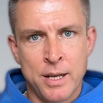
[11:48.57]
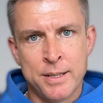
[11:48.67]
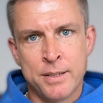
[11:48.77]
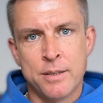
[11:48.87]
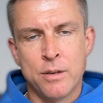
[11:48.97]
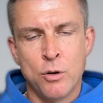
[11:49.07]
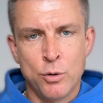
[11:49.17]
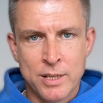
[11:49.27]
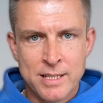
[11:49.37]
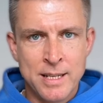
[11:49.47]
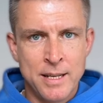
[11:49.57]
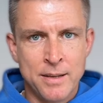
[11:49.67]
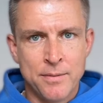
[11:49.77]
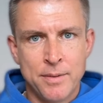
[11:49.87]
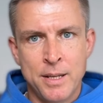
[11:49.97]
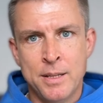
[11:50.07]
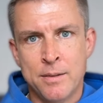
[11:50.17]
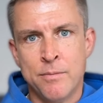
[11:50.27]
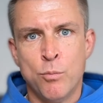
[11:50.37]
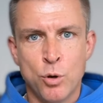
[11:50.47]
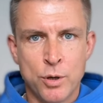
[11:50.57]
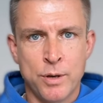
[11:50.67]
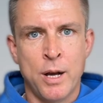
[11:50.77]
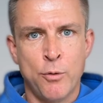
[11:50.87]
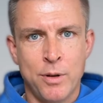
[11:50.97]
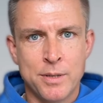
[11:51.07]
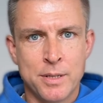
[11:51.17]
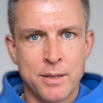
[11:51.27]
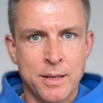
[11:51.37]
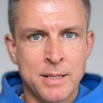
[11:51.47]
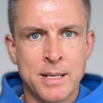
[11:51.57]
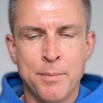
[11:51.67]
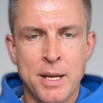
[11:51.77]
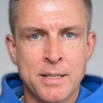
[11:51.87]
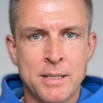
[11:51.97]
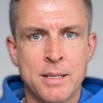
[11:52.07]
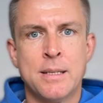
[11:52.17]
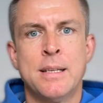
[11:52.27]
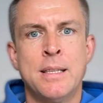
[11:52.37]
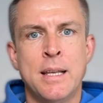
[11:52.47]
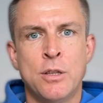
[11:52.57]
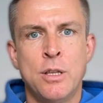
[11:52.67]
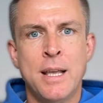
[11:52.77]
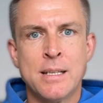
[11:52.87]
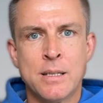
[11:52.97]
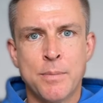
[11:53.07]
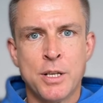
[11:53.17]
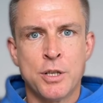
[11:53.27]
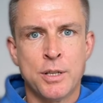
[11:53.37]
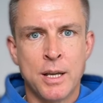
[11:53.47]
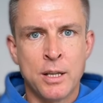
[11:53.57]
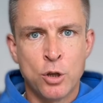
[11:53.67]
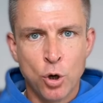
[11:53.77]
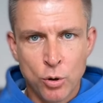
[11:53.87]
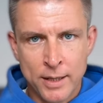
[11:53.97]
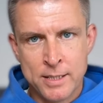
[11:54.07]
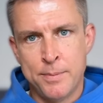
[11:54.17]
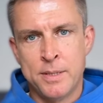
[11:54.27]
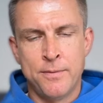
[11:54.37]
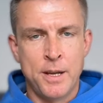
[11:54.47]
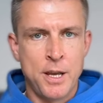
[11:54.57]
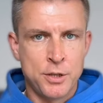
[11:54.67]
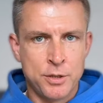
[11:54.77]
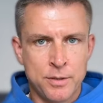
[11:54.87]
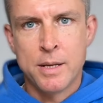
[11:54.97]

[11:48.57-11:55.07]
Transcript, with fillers: and honestly in modern I O Ls in some cases it doesn't mention at all at specification.